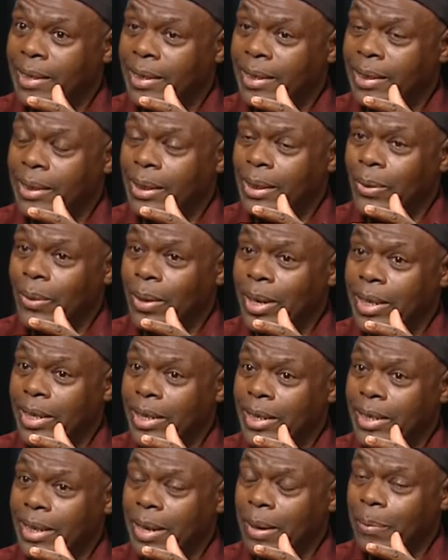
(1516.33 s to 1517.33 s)
the
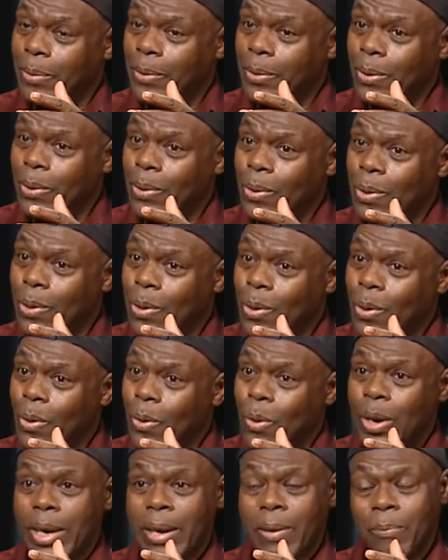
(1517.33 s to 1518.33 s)
Rwandan capital,
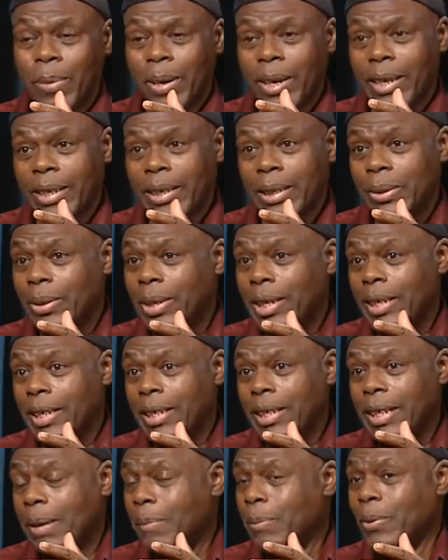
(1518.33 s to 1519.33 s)
or Kampala, the
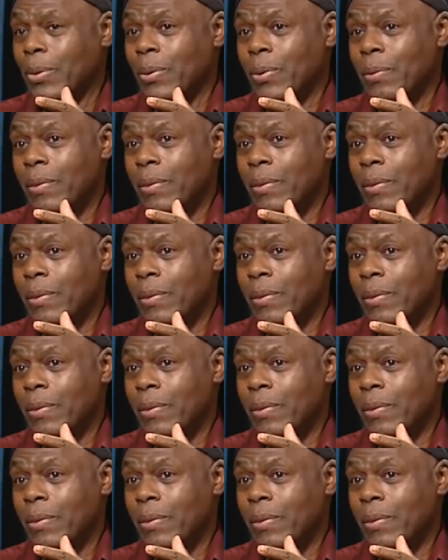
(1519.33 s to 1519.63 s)
Ugandan capital.